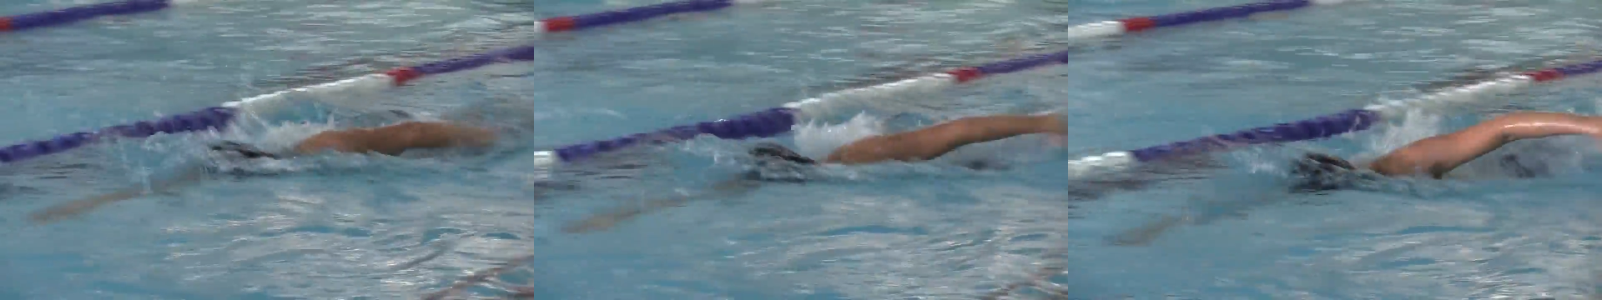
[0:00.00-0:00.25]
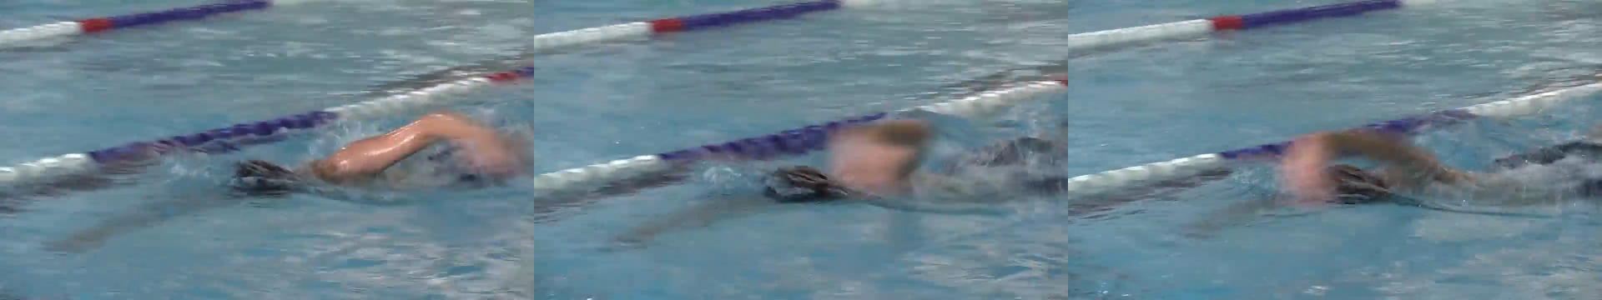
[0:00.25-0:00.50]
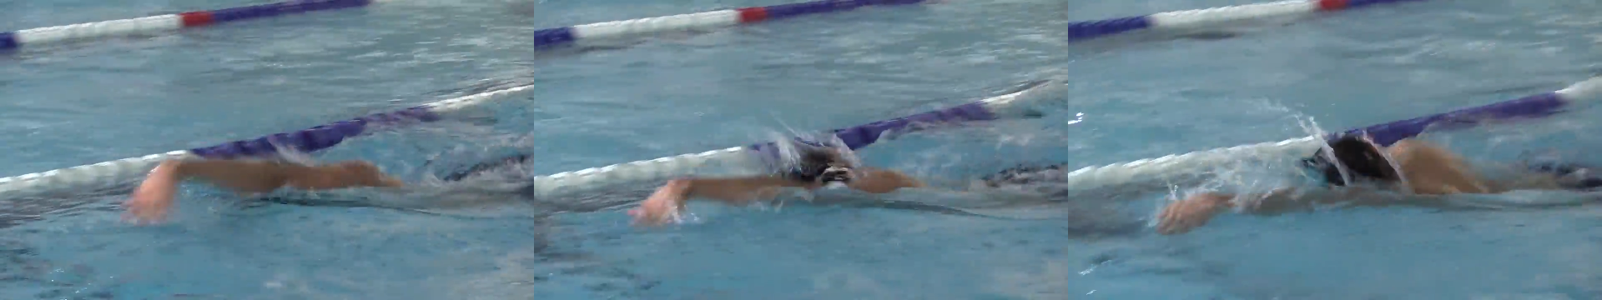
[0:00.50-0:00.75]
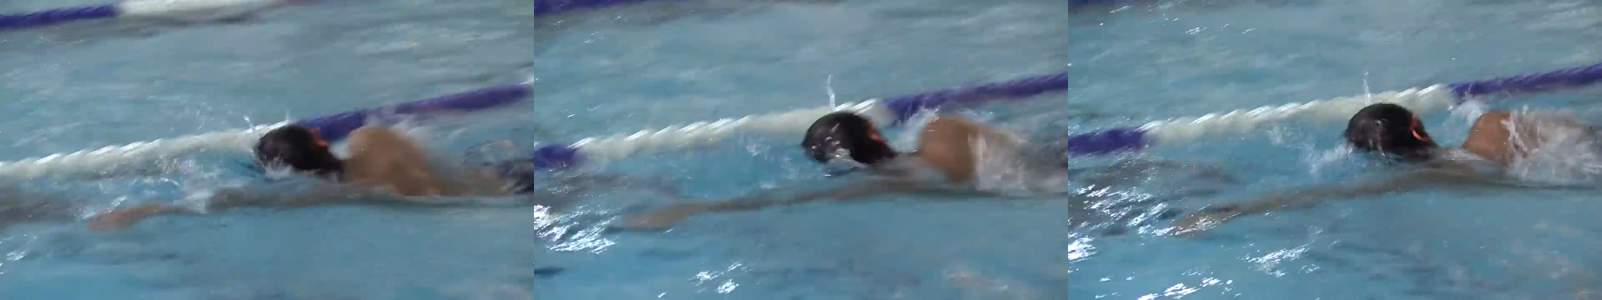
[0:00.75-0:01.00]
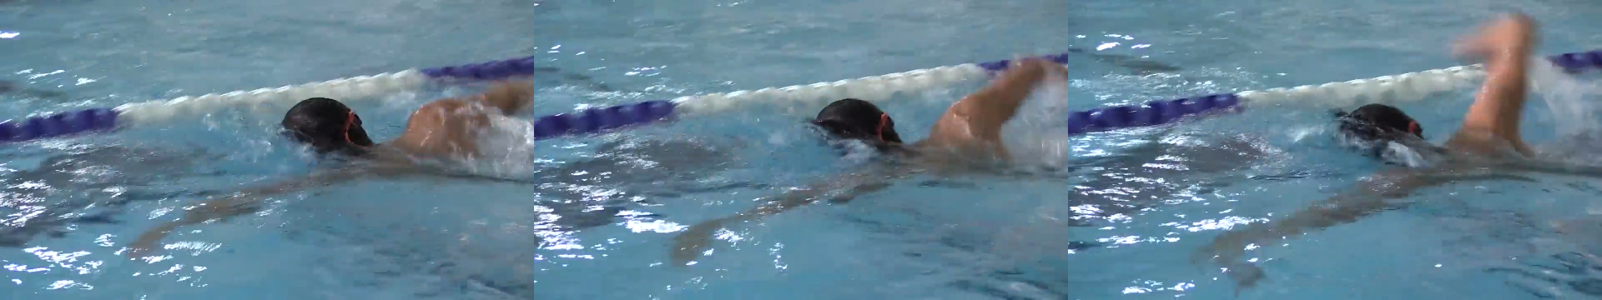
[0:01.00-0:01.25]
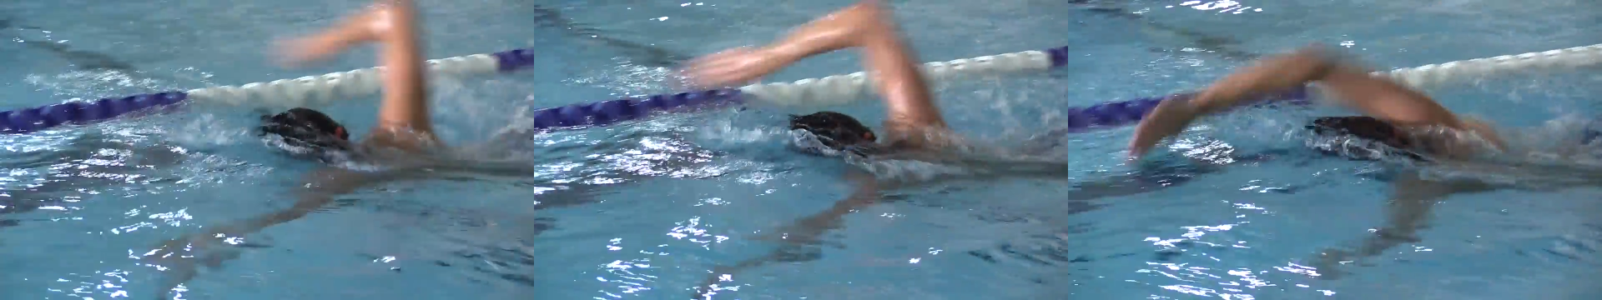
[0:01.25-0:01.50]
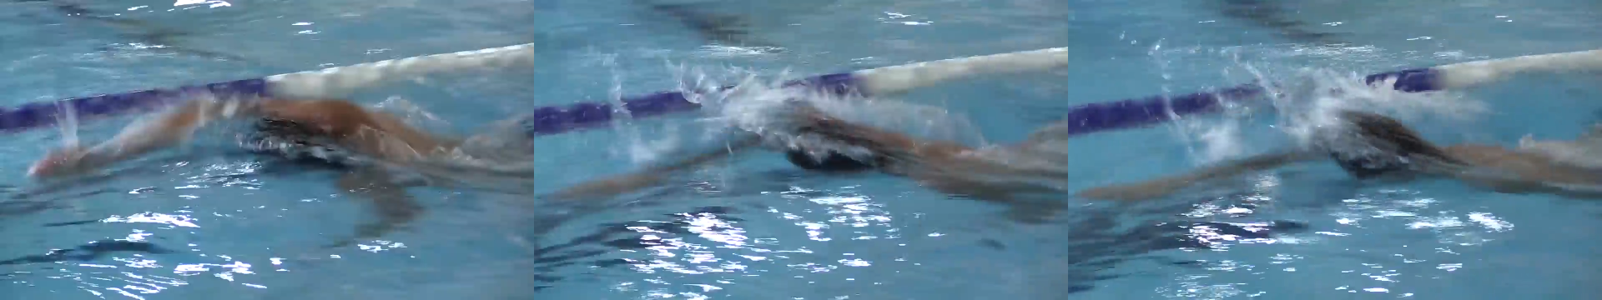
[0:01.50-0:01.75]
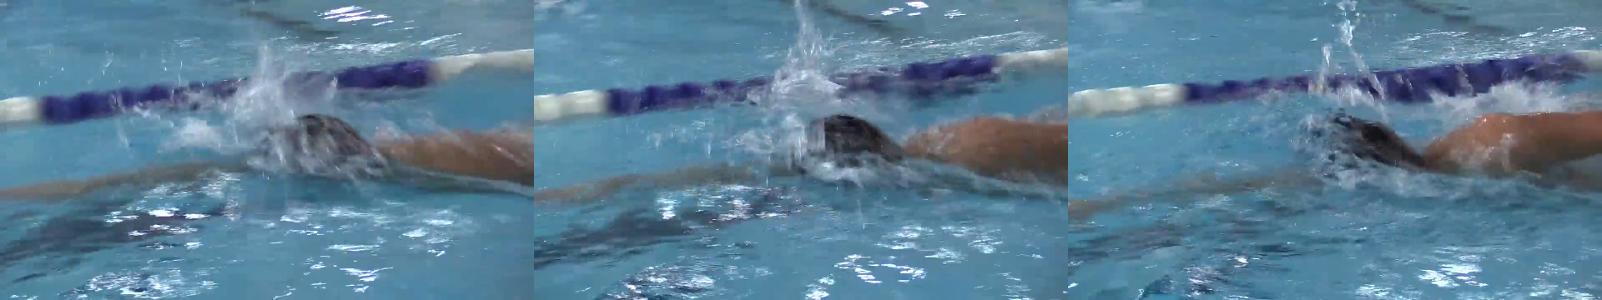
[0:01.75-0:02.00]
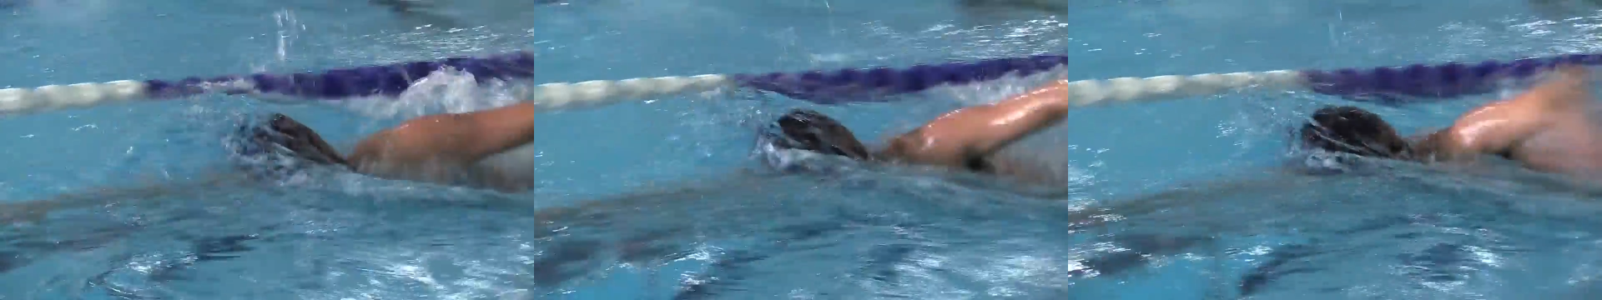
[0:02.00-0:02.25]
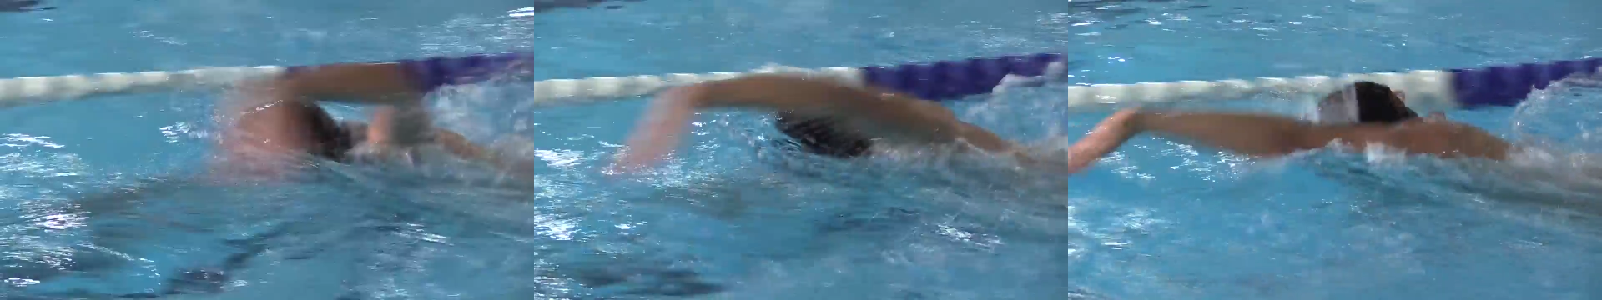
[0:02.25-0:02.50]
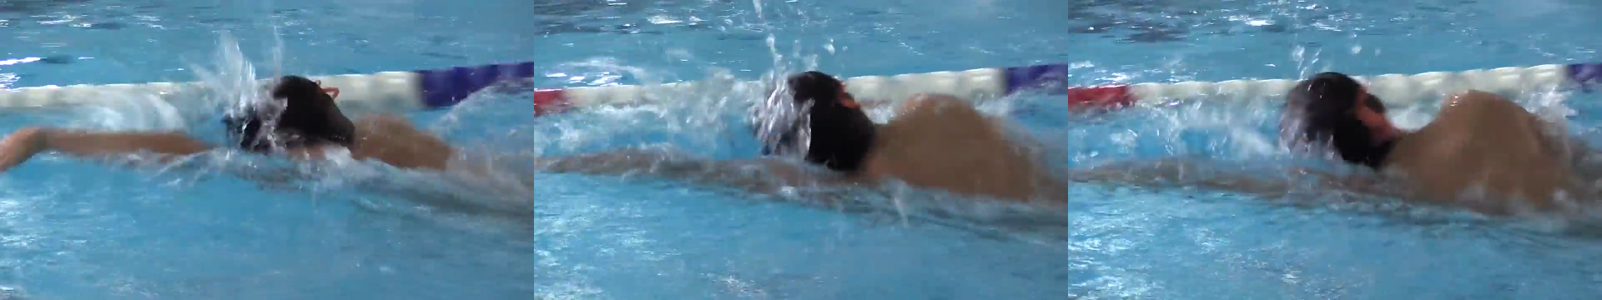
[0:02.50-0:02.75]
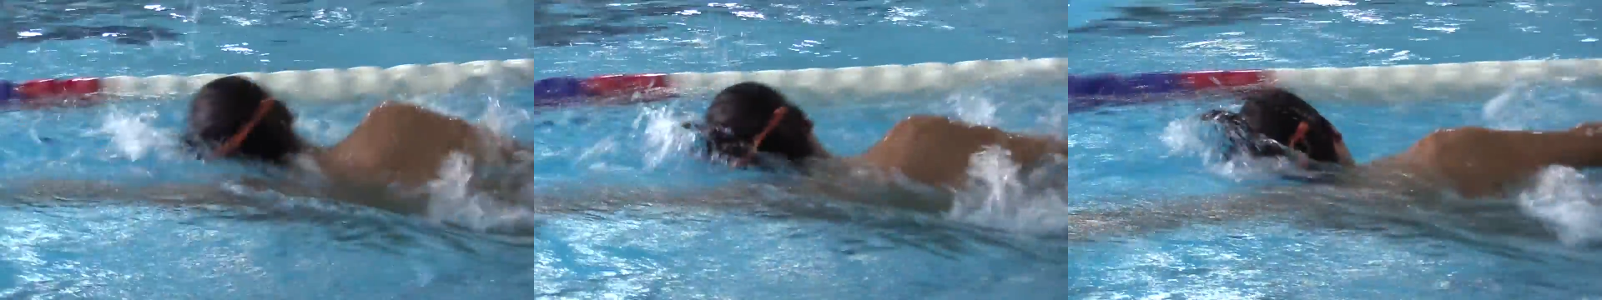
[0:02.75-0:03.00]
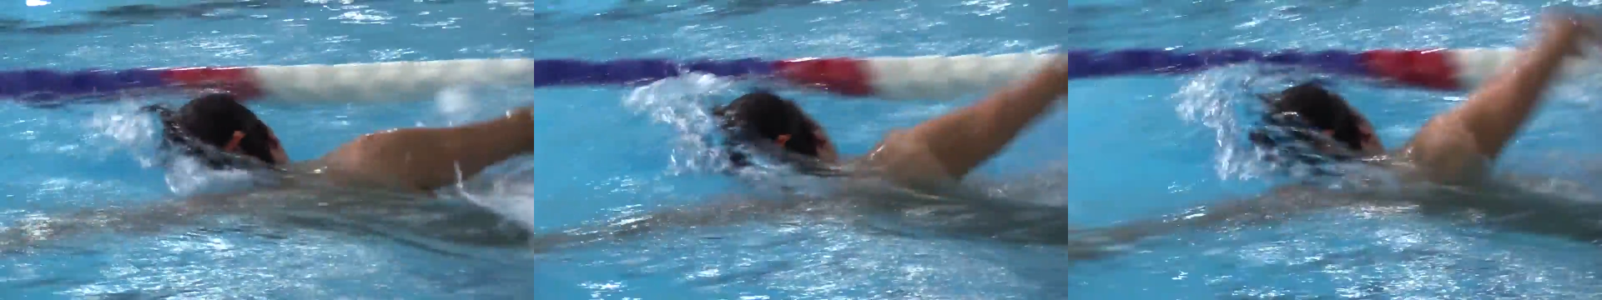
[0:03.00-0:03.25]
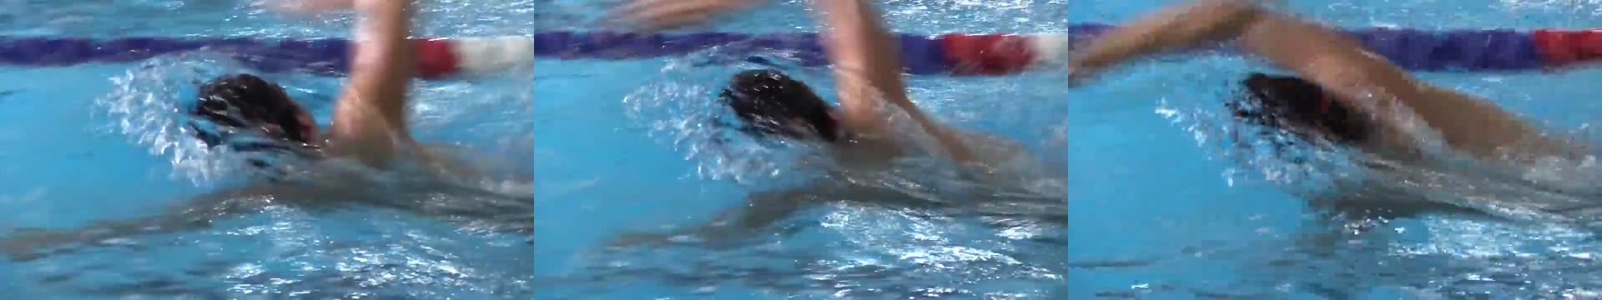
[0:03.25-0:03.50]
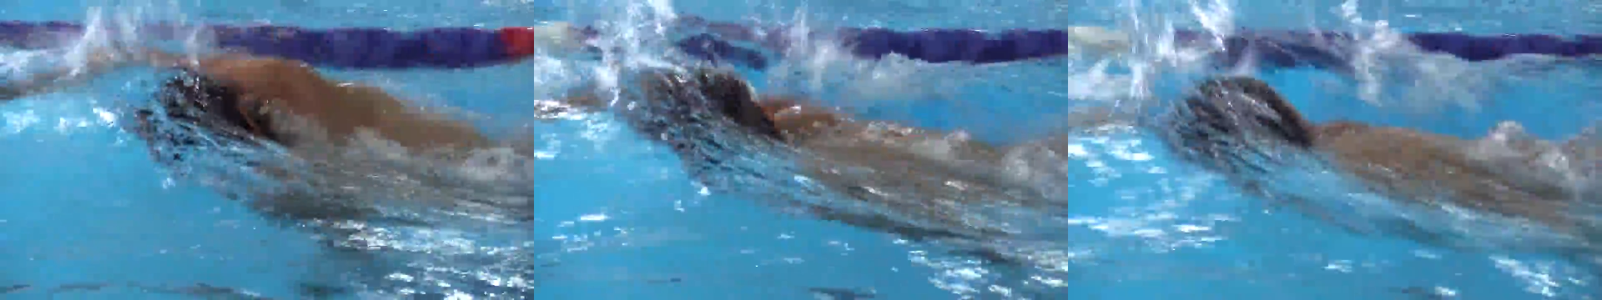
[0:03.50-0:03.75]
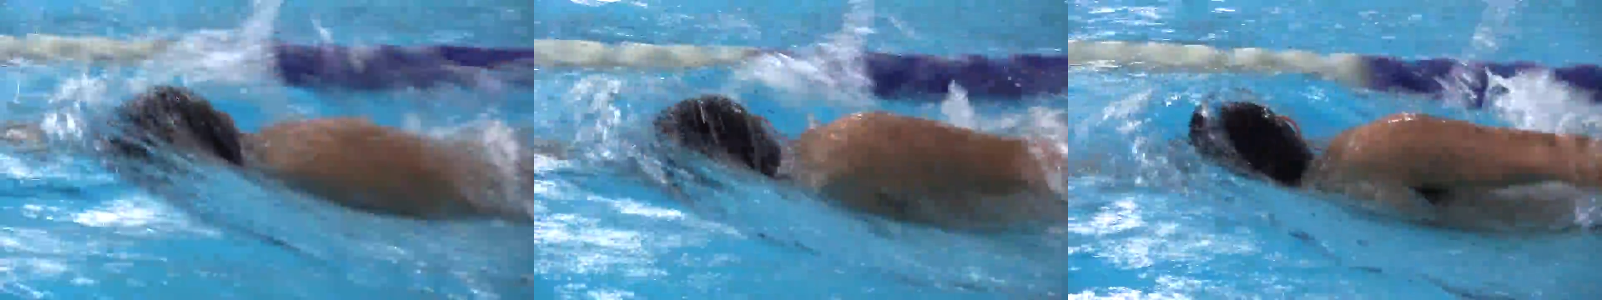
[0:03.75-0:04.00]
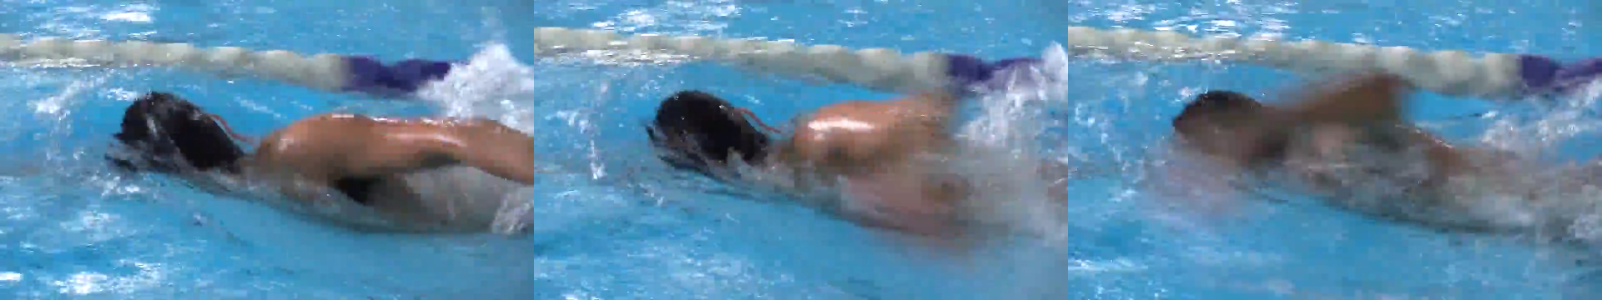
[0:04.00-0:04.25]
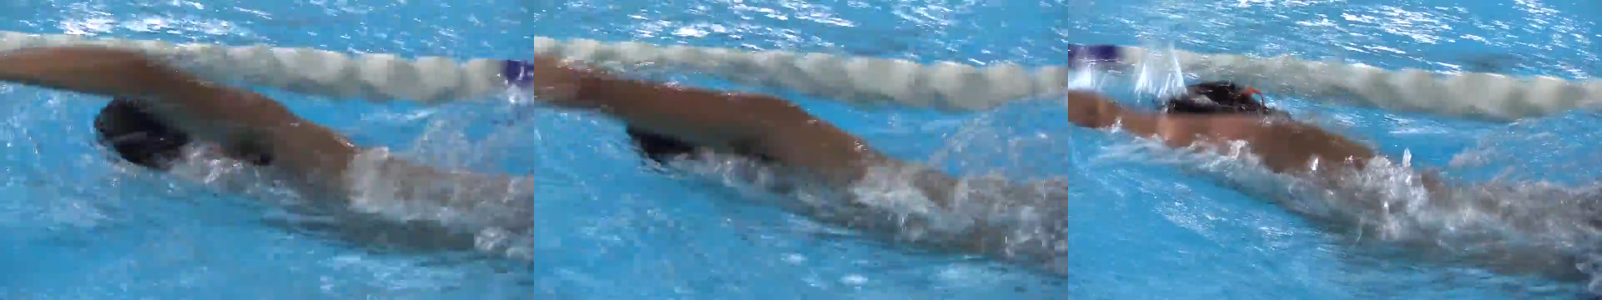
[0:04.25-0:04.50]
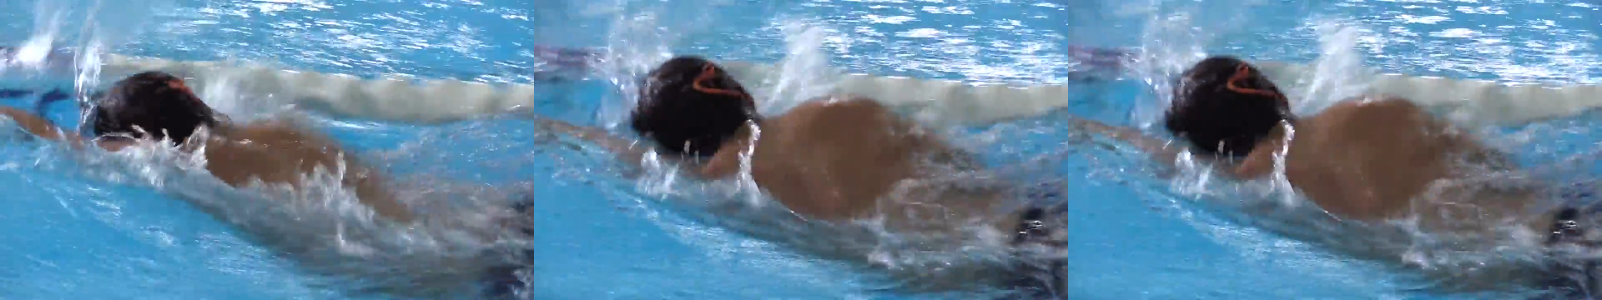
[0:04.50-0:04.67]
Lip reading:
(no speaker visible)